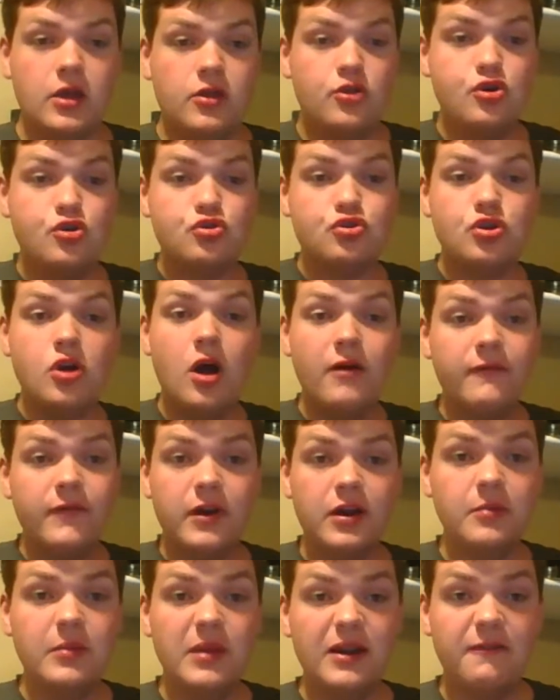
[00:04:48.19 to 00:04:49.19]
There's not
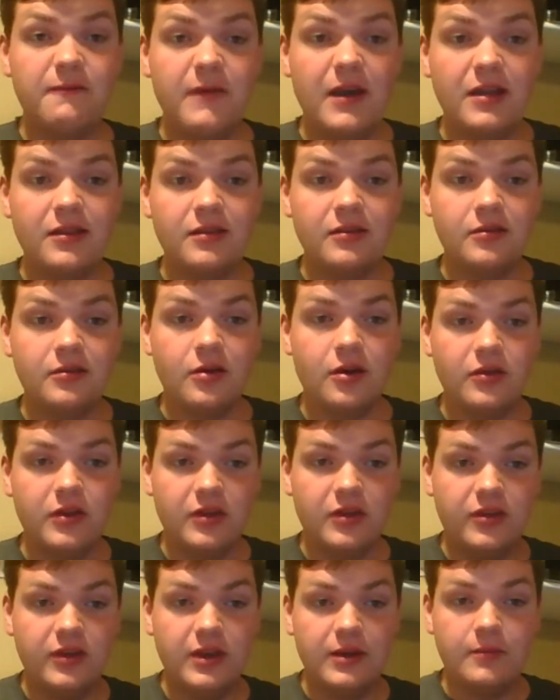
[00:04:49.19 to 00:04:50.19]
very many vents on
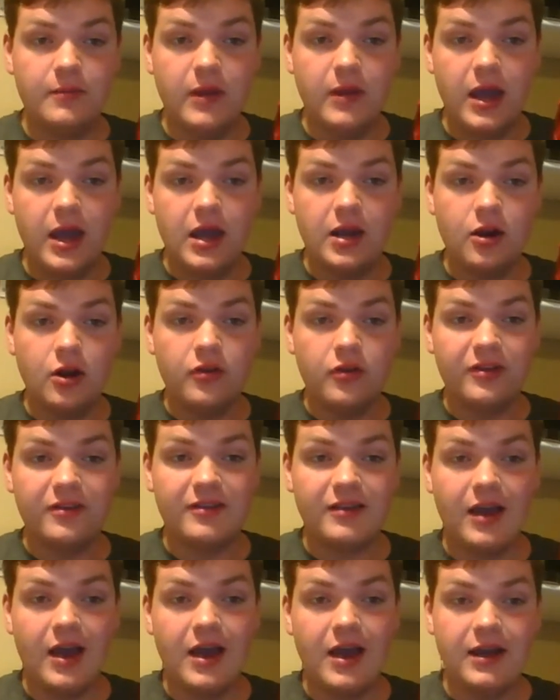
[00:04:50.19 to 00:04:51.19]
this thing, and on the
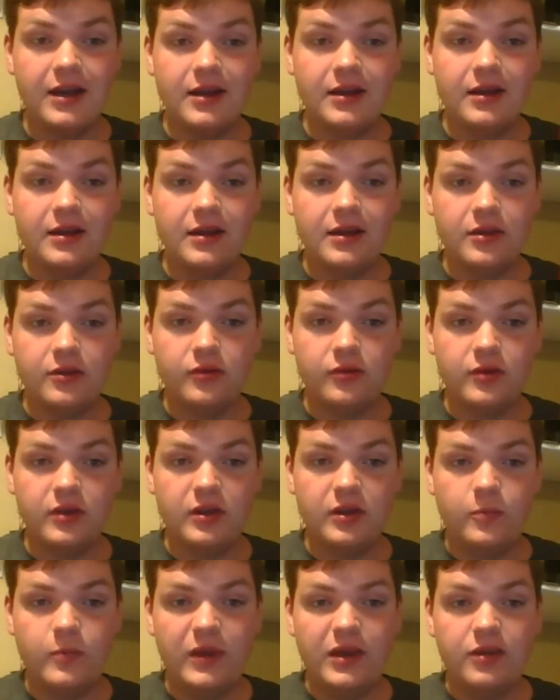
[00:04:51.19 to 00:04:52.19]
side there's
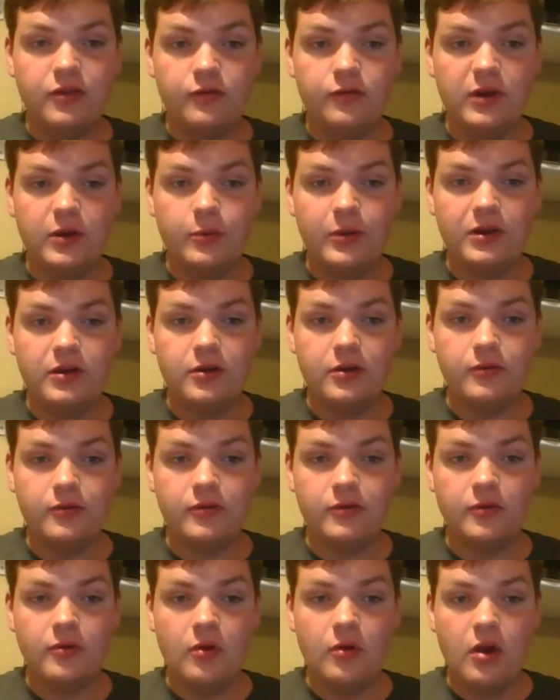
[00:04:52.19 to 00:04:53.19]
these big 3
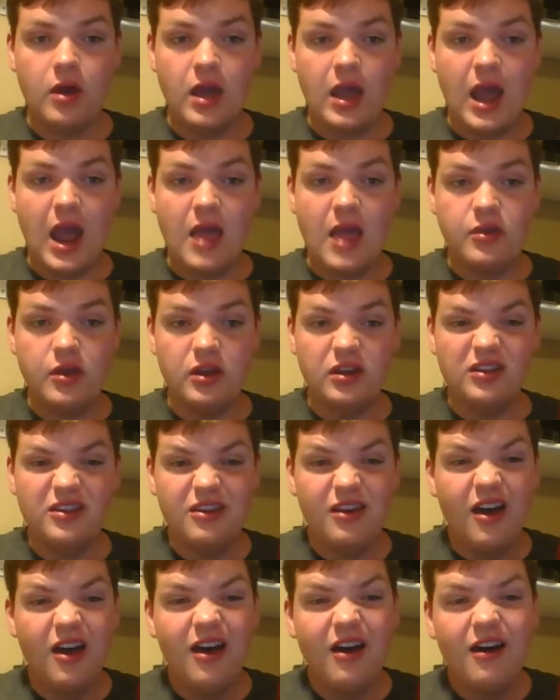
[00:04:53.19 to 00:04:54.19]
windows and then
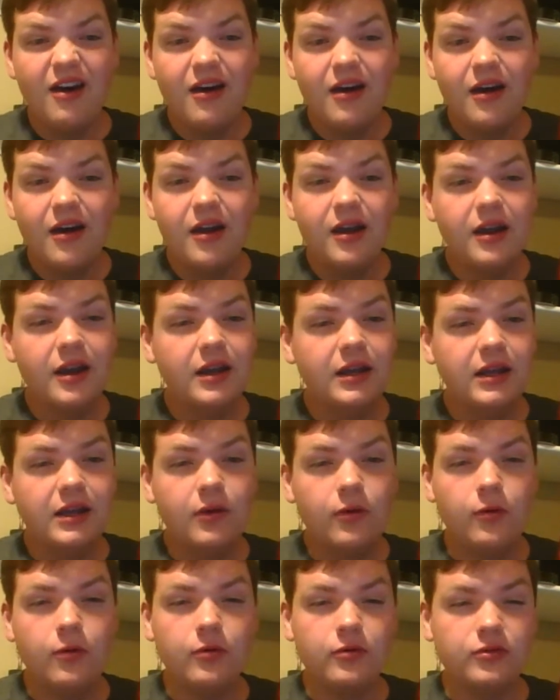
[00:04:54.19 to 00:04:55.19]
tiny
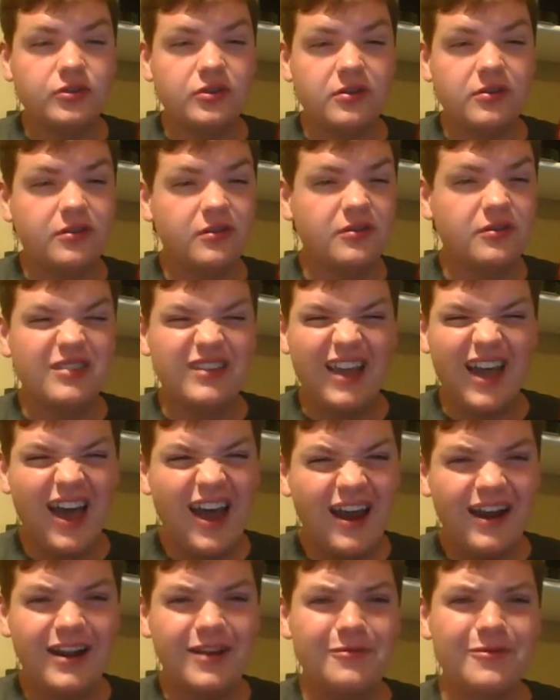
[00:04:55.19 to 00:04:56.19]
holes, just
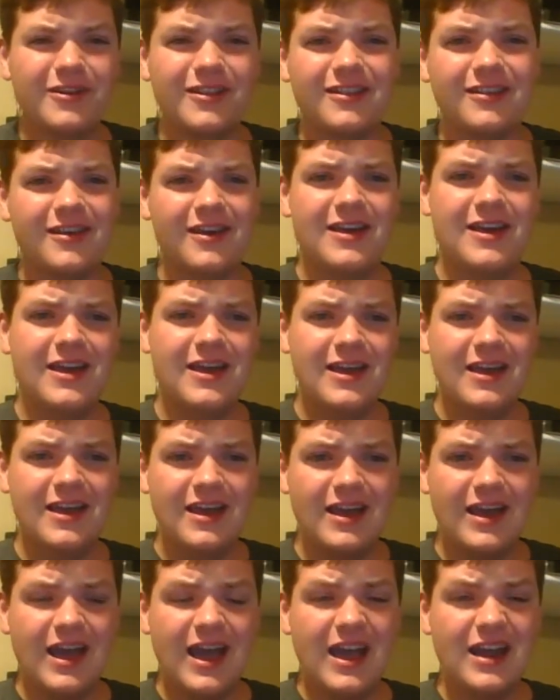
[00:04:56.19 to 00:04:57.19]
tiny ones,
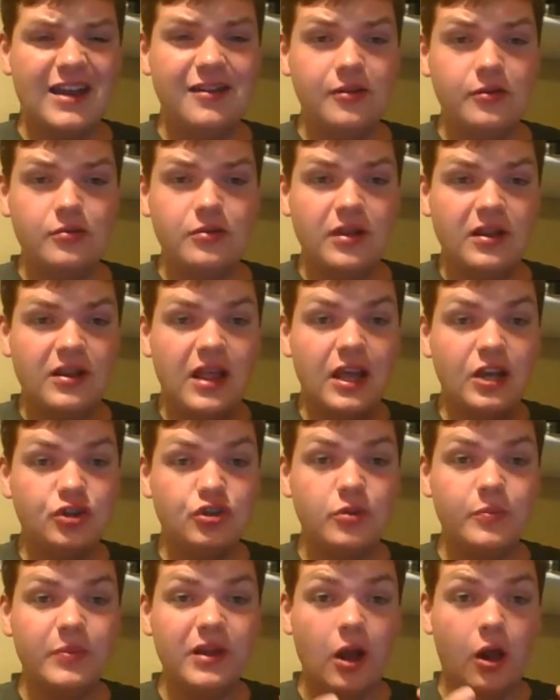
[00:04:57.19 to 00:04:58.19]
and they
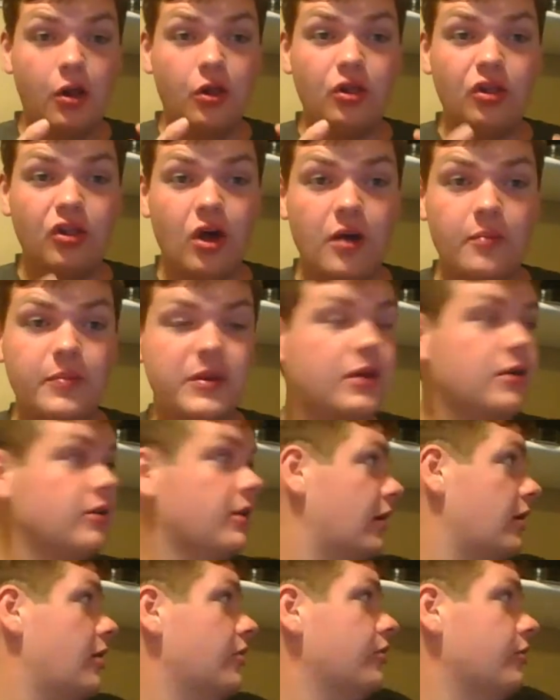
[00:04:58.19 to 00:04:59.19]
should be a lot bigger,
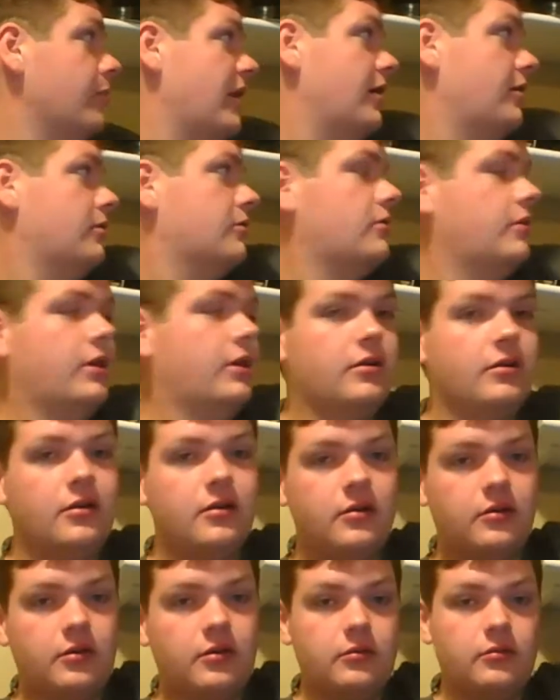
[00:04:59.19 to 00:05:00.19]
like other masks. Like
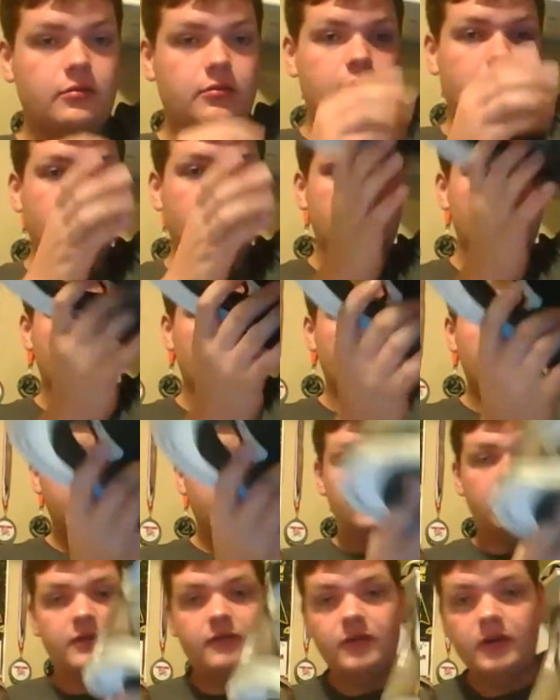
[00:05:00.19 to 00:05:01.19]

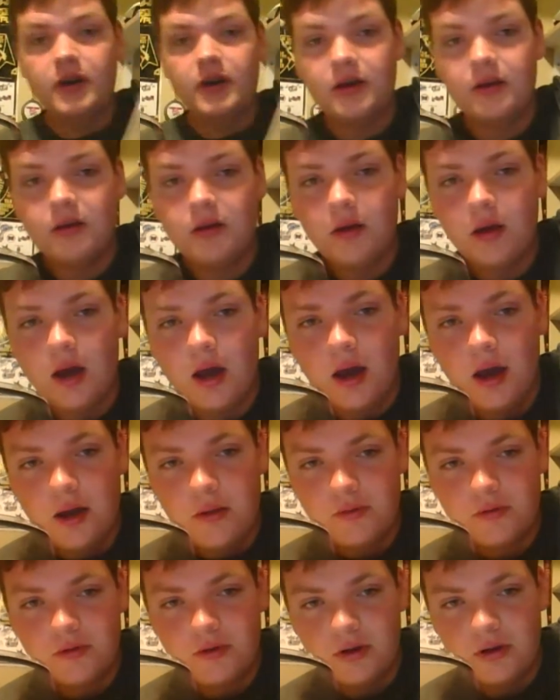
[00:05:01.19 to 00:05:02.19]
The EVF.
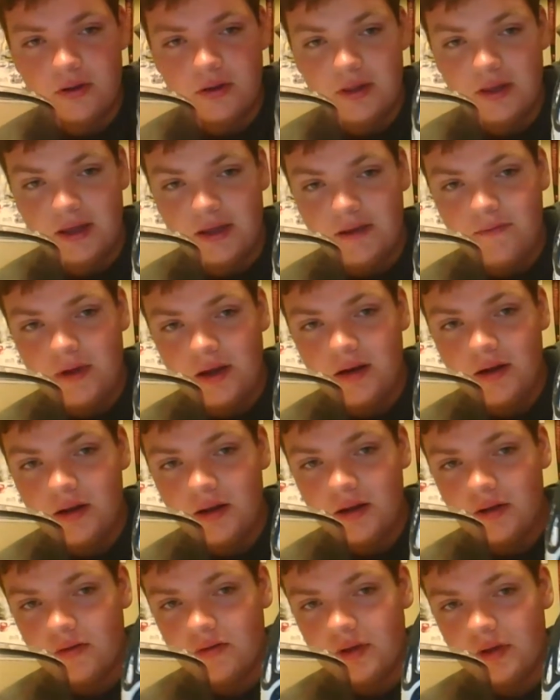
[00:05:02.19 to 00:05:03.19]
I'm sorry, the event.
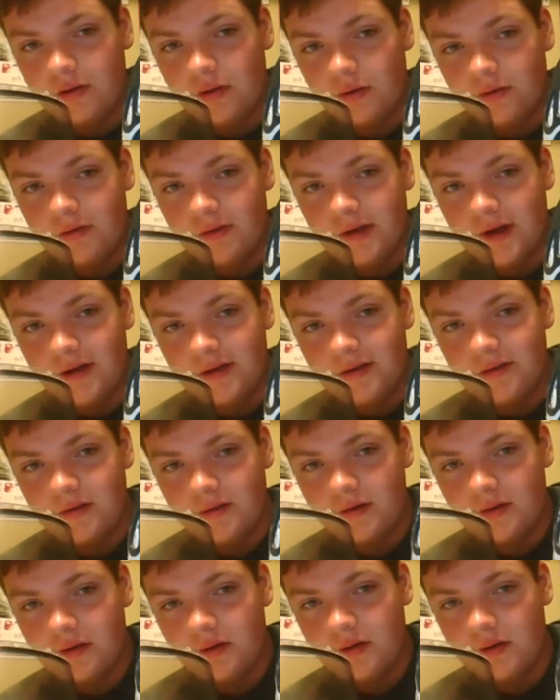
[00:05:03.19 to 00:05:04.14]
See those slots?